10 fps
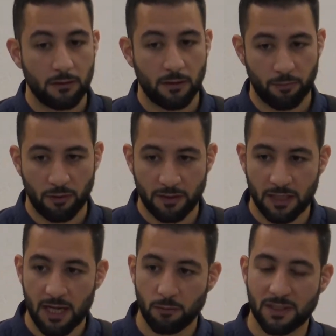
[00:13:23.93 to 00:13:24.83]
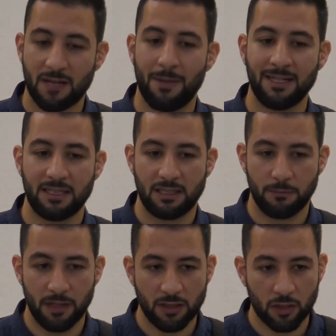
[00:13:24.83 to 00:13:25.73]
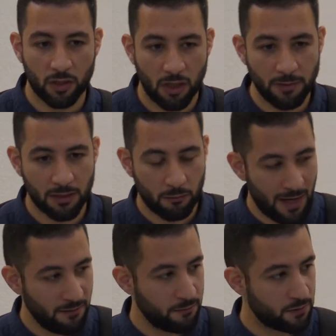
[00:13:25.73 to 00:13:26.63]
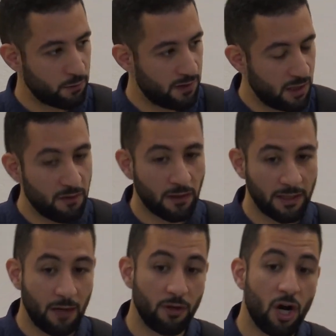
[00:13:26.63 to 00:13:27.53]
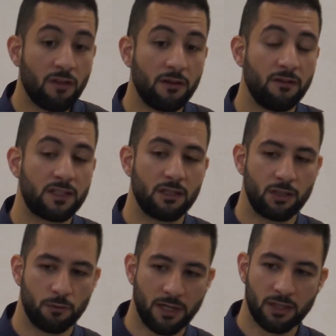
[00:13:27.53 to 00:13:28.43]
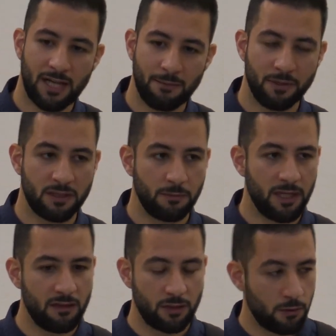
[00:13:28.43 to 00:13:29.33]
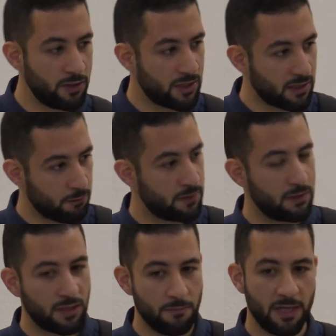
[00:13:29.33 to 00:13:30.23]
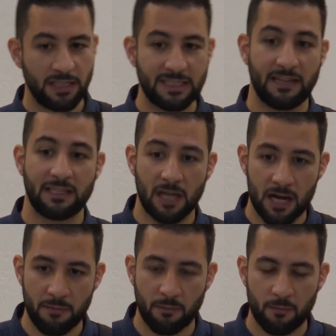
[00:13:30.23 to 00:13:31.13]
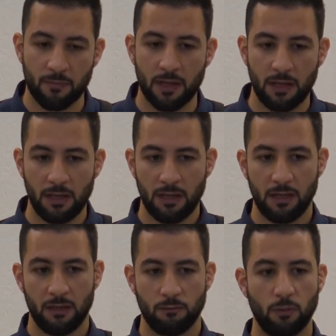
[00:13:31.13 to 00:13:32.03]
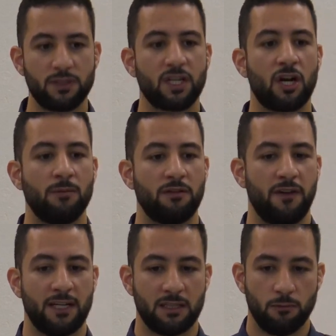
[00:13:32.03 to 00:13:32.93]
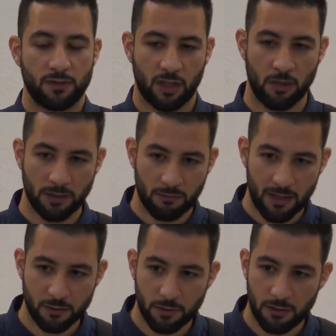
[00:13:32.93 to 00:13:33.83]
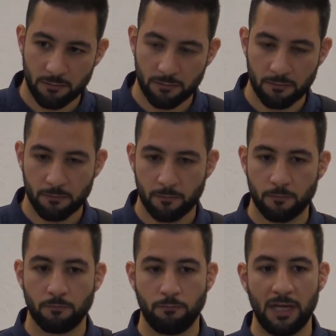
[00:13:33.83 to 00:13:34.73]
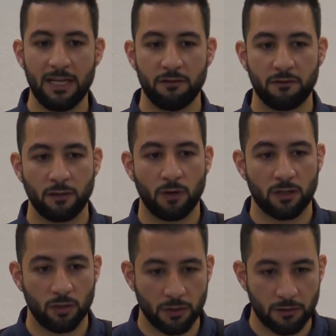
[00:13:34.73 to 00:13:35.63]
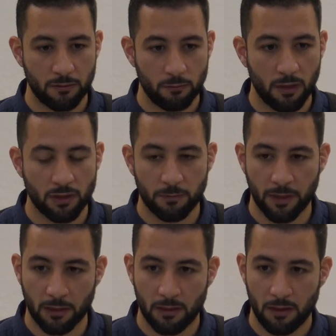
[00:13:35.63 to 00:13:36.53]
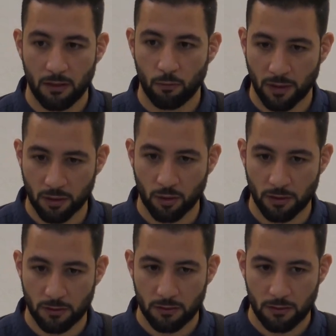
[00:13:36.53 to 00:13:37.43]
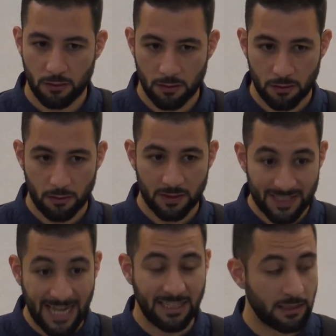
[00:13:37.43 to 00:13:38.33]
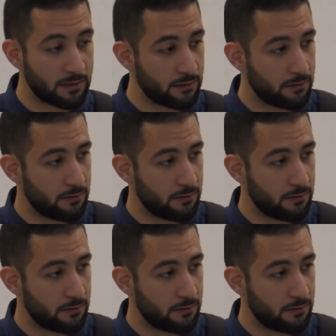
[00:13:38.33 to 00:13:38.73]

The Prophet here was commanded to build on common grounds with the other. Now, the other in this situation happened to be the Jewish and the Christian communities at the time. What was the common factor? What was the common grounds with them? Belief in one God, worshipping one God. State it,